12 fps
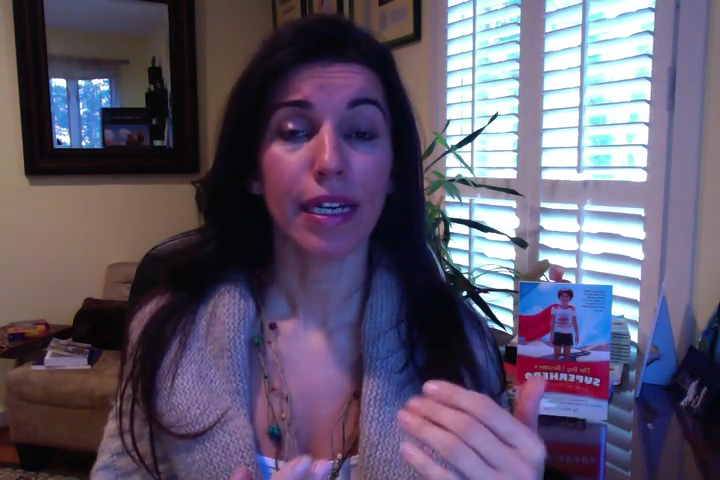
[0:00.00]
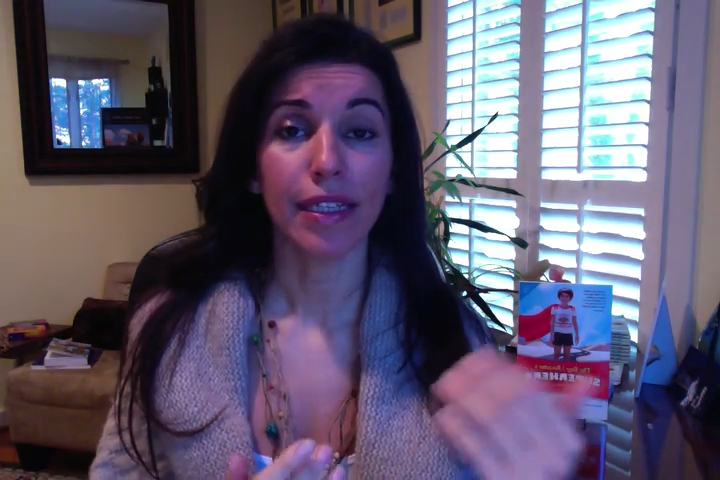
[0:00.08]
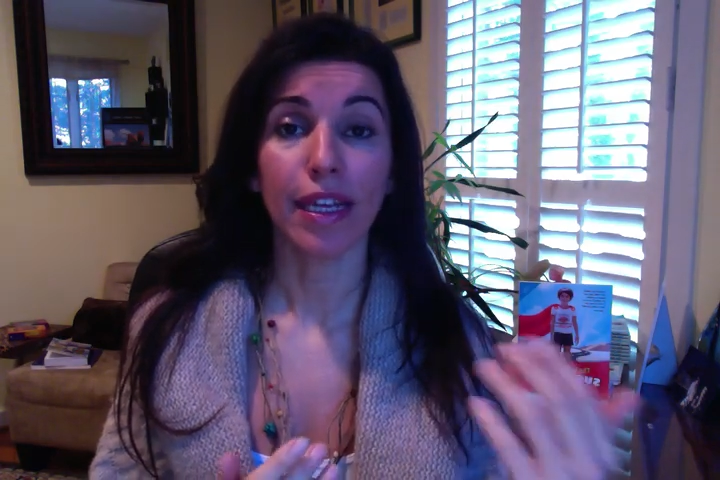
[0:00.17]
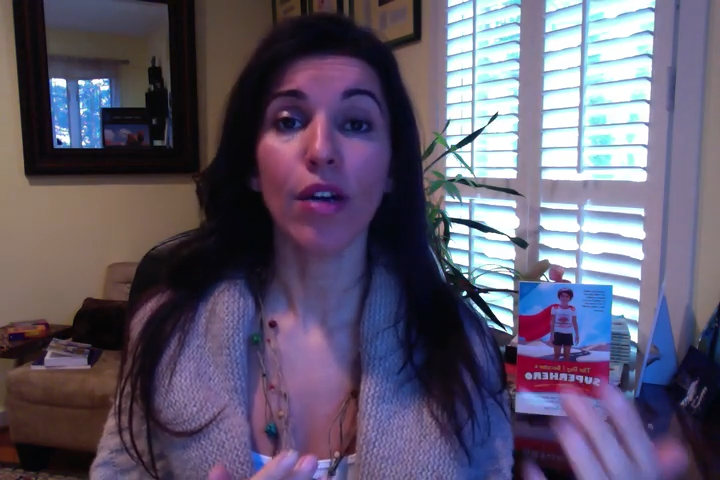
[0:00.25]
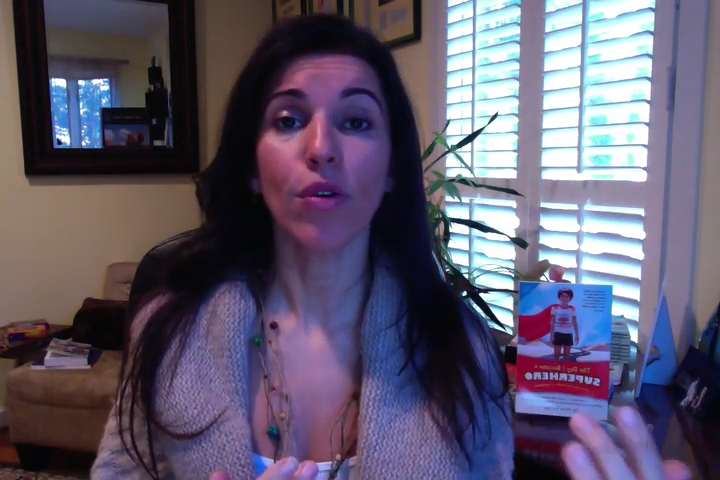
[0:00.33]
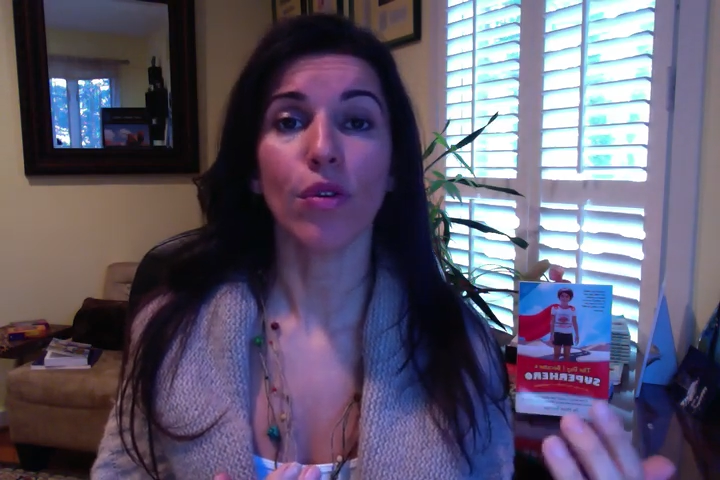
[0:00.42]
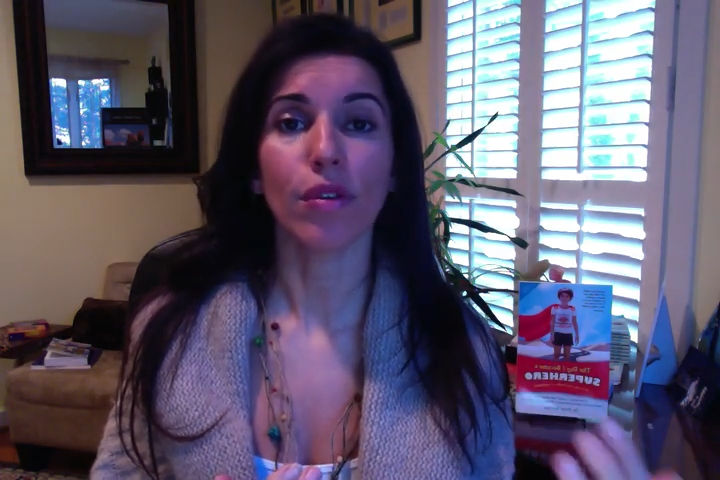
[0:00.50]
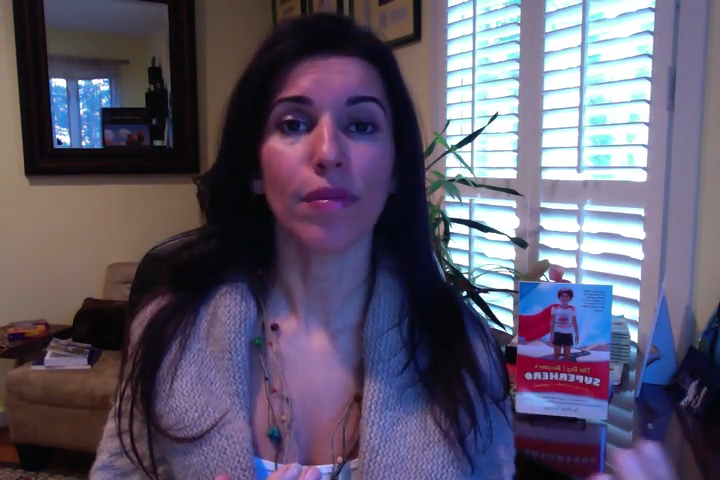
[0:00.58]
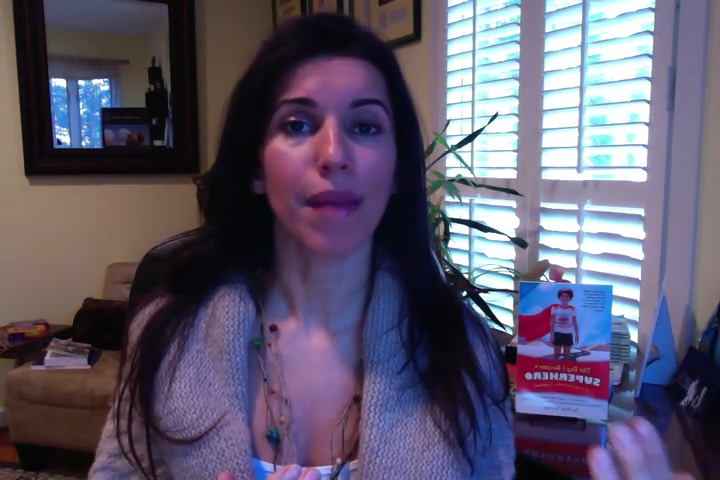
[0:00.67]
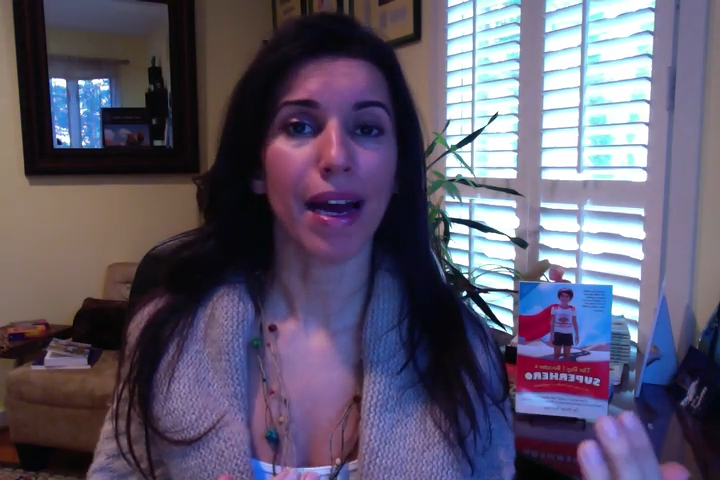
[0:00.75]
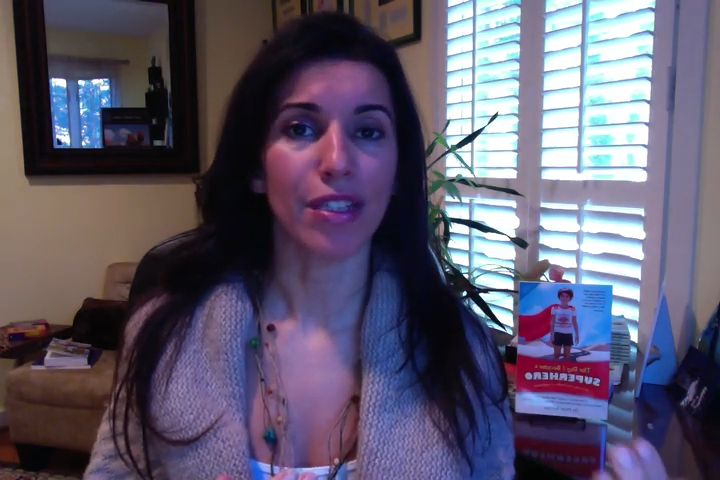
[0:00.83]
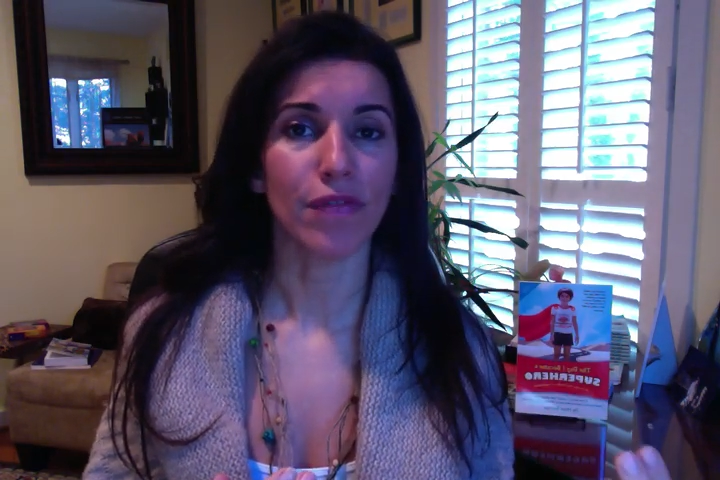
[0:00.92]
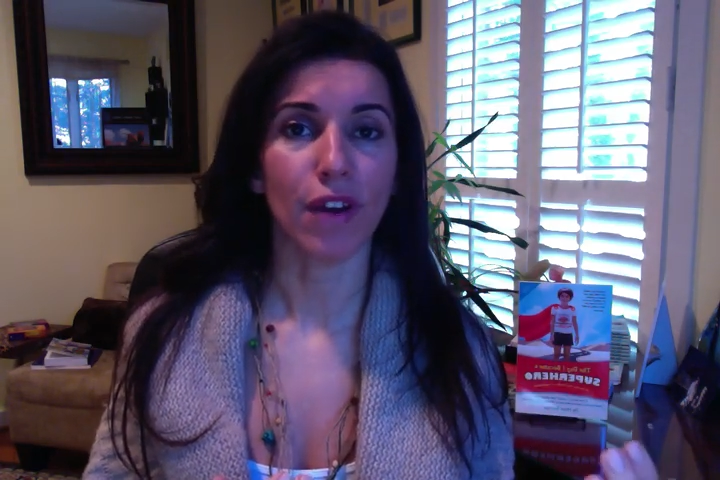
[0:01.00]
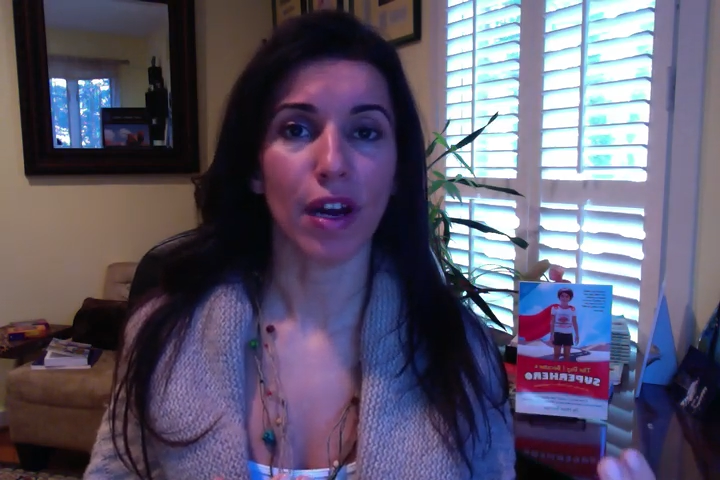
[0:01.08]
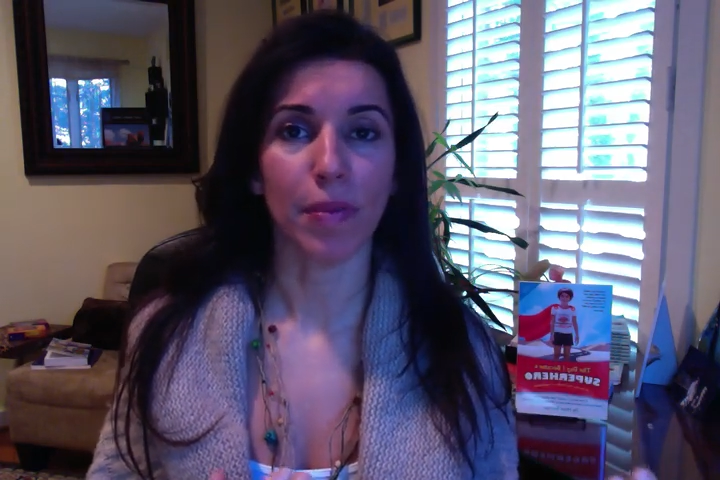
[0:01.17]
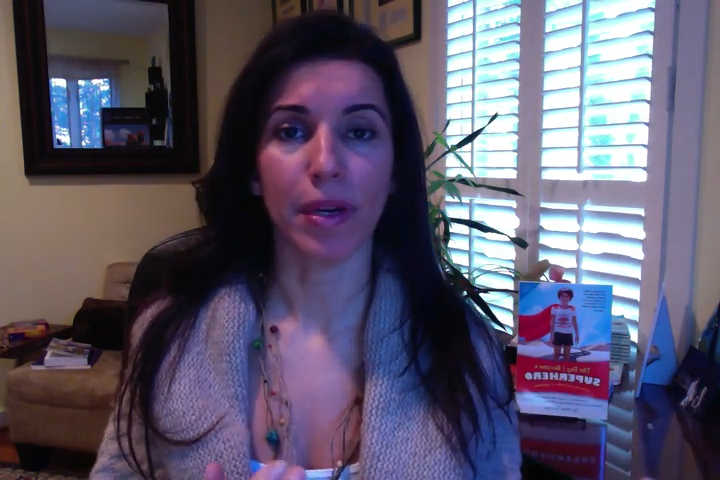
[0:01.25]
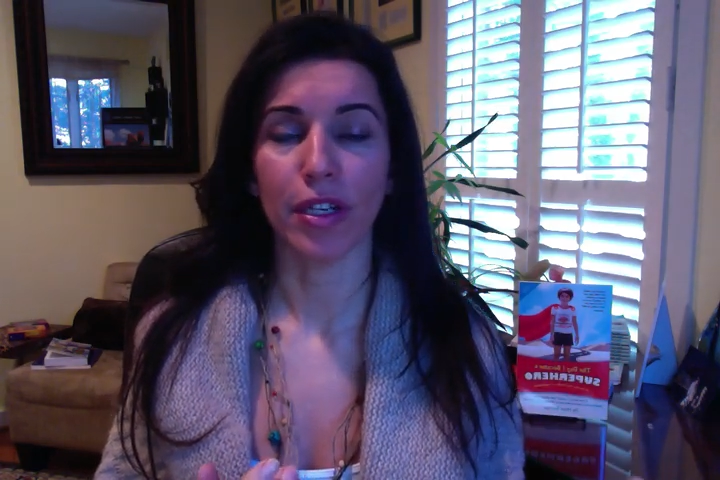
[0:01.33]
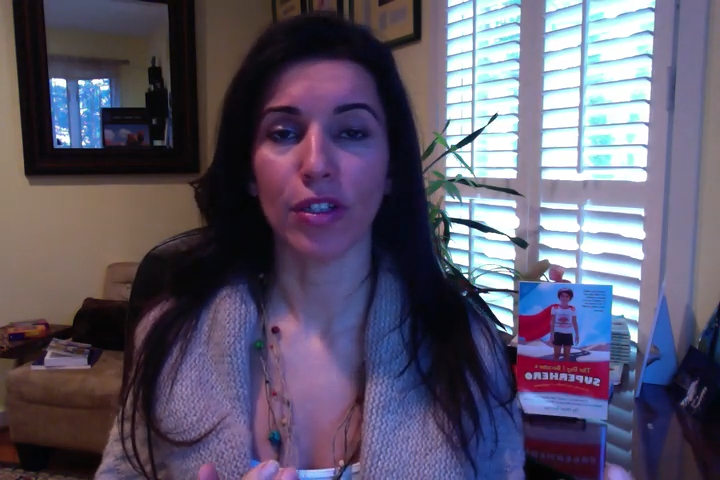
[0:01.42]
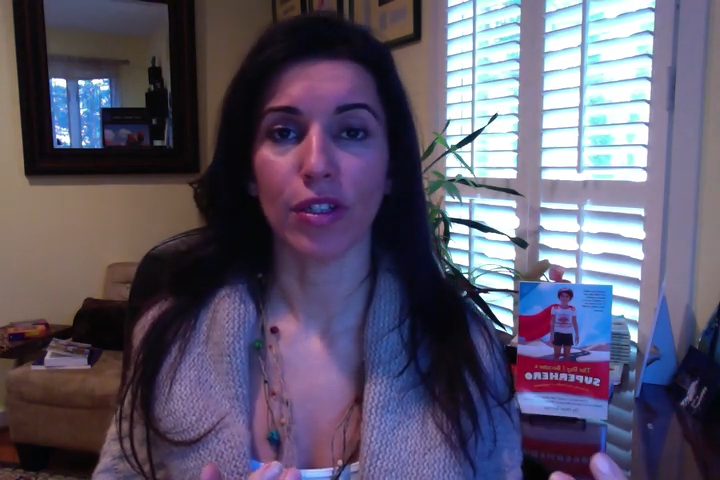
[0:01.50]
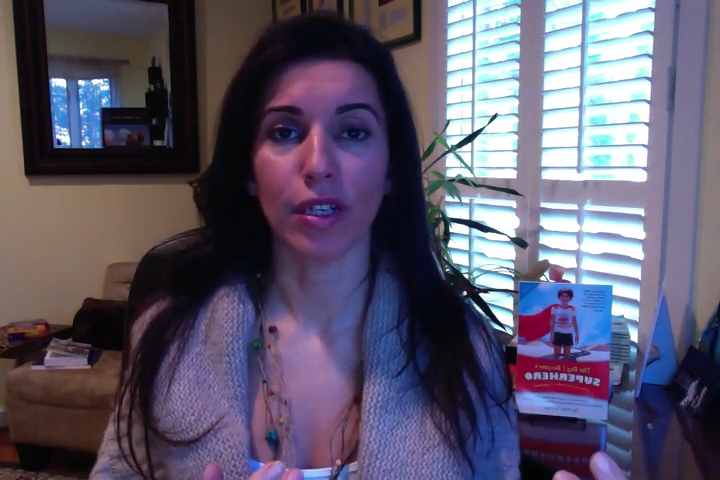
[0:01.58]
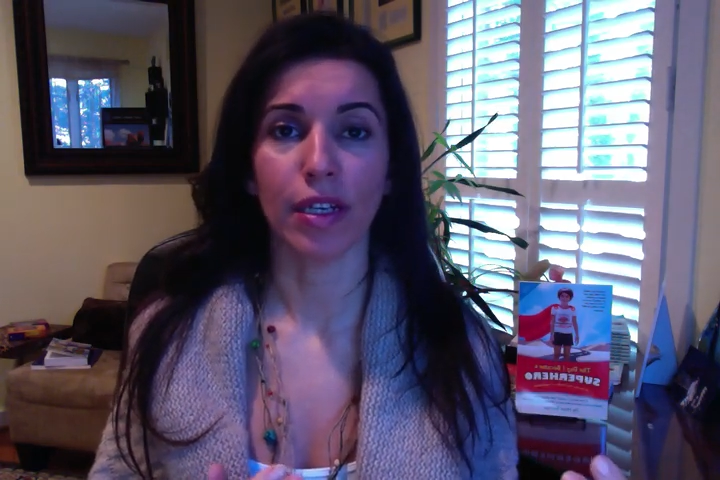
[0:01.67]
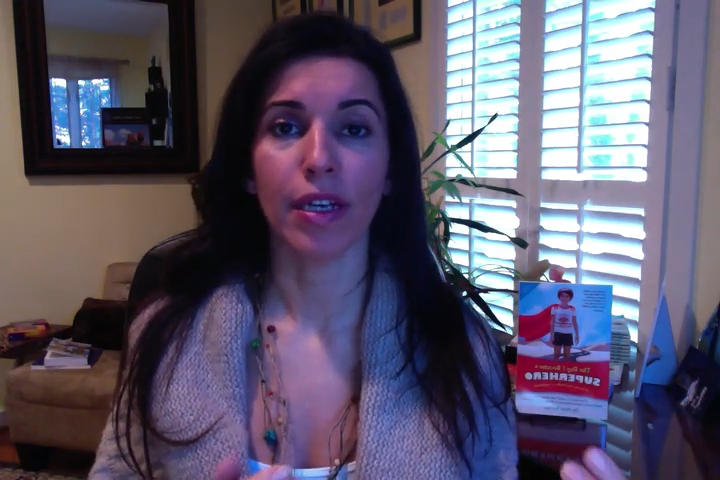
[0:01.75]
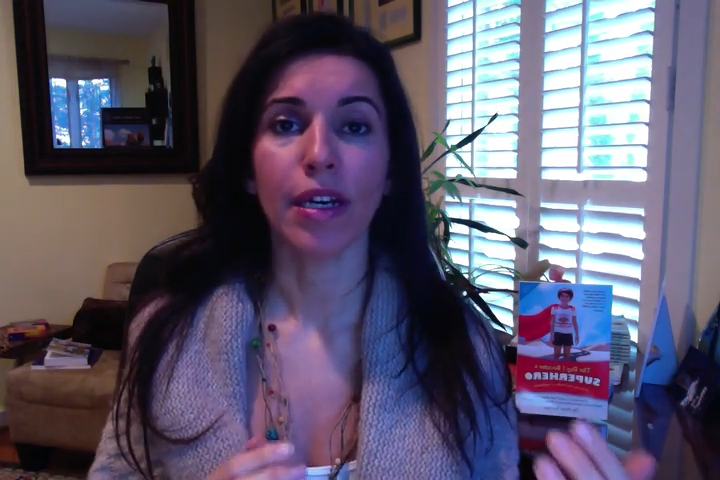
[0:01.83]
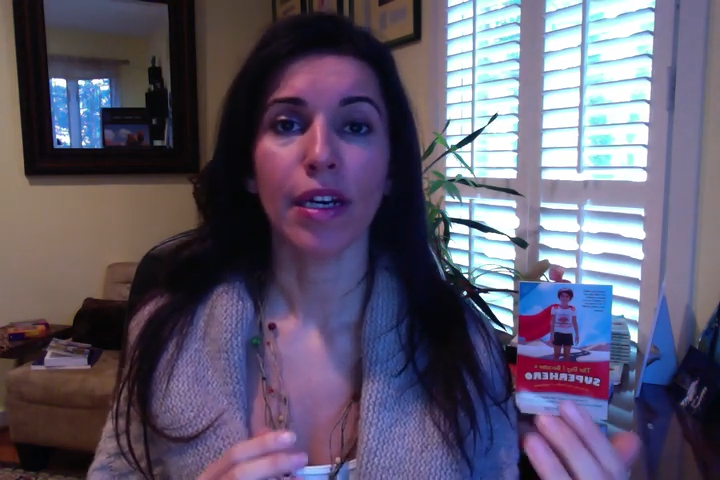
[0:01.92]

their own match vibration